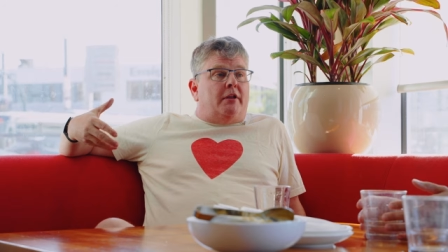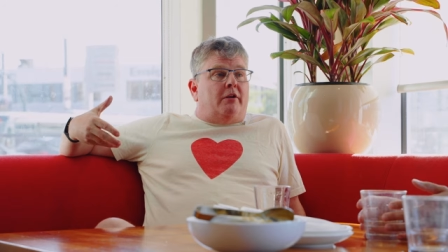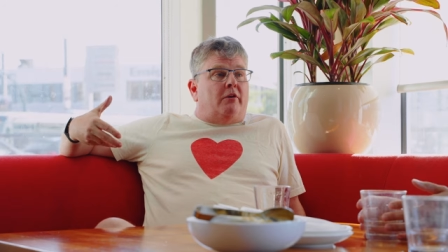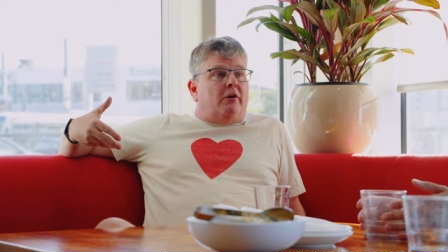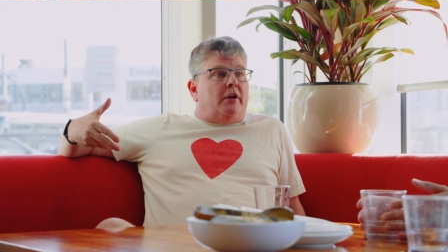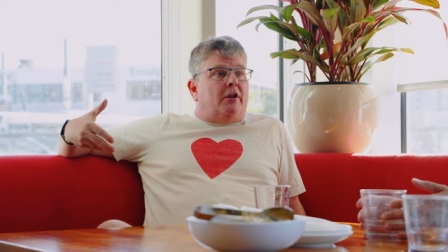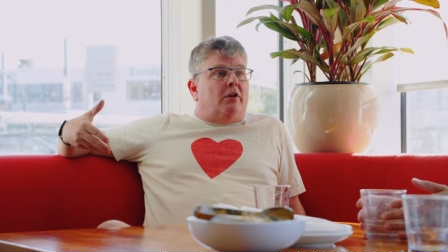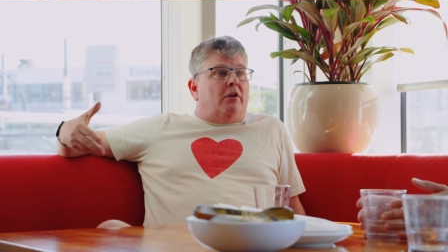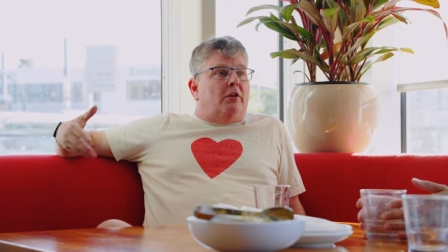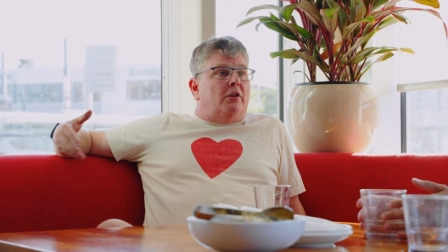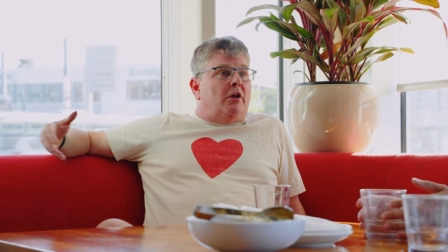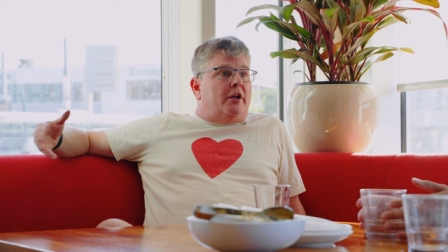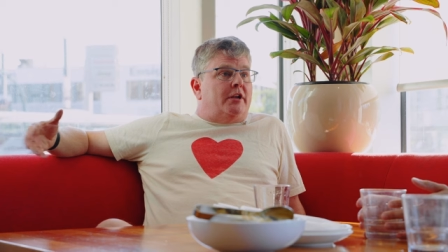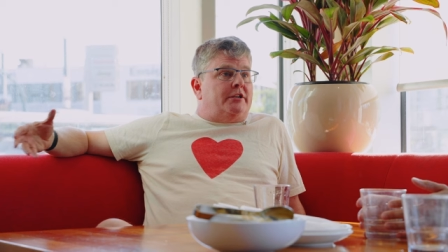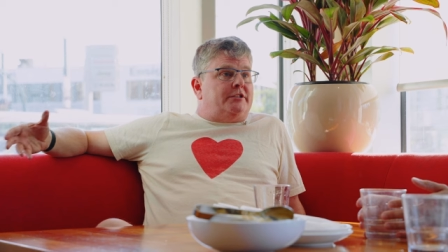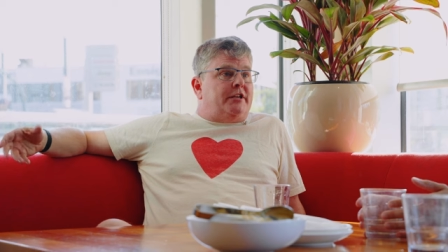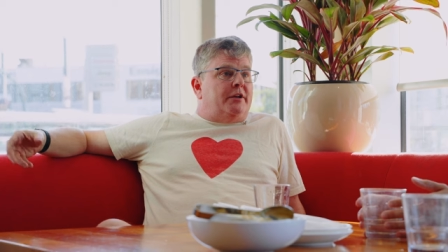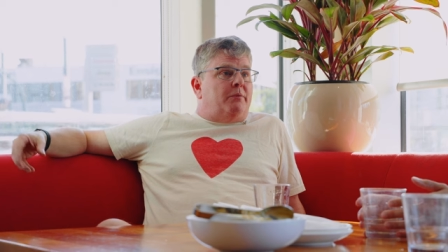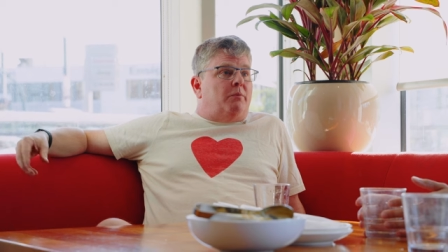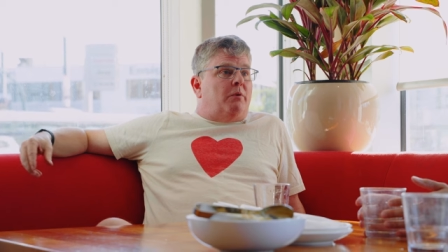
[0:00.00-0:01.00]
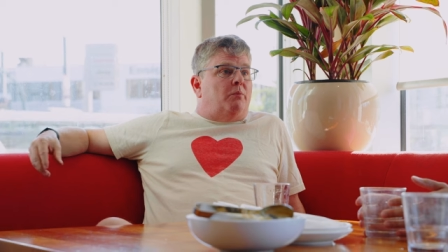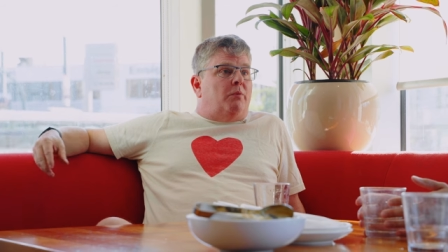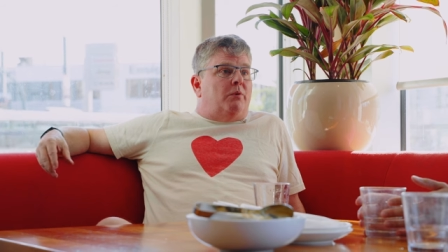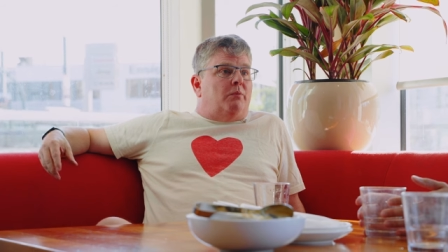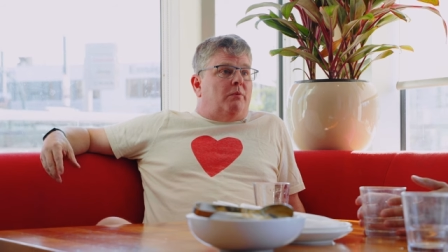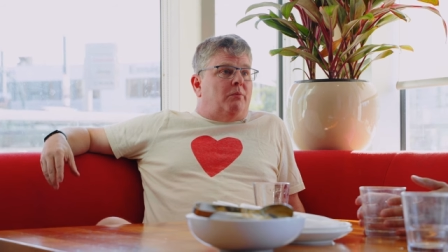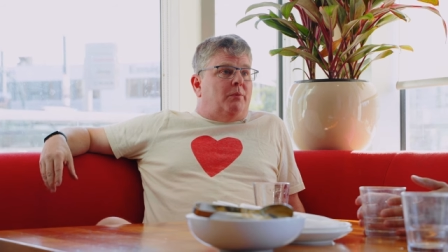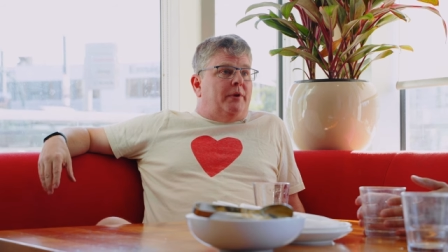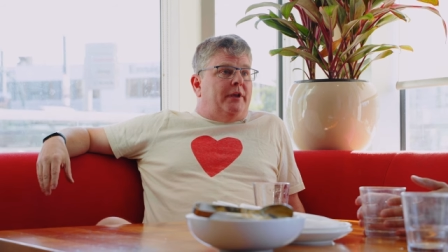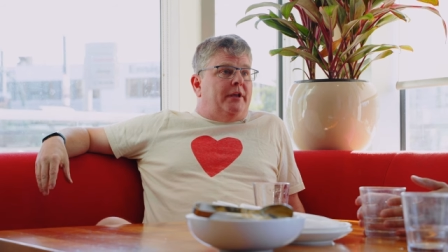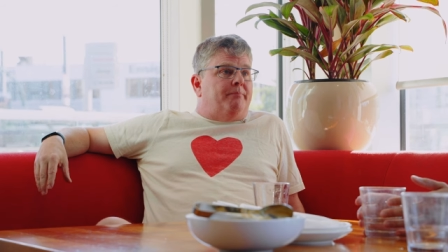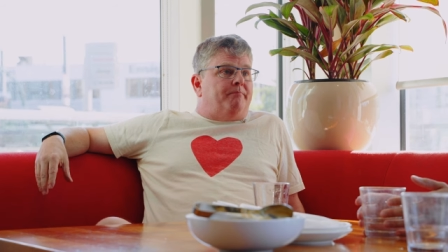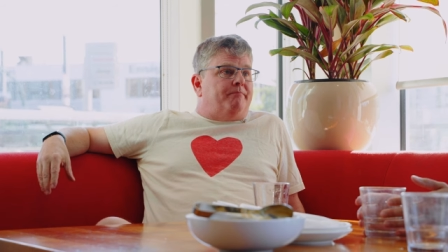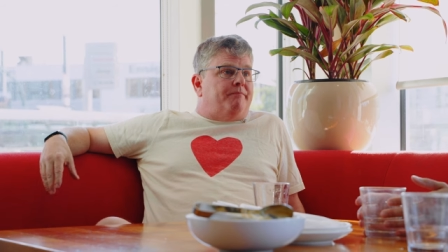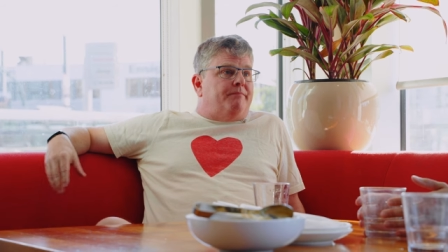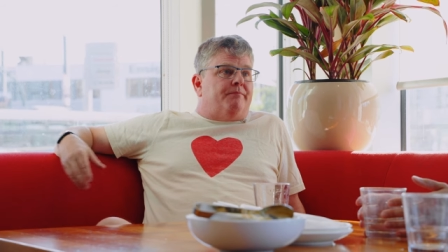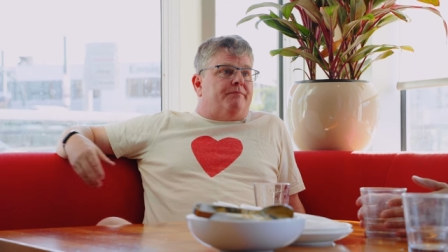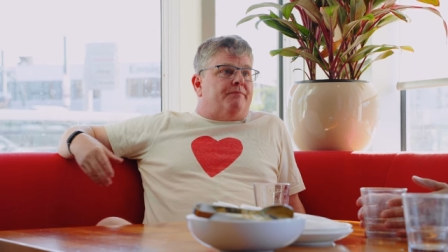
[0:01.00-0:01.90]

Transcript: You know, in all honesty, when when we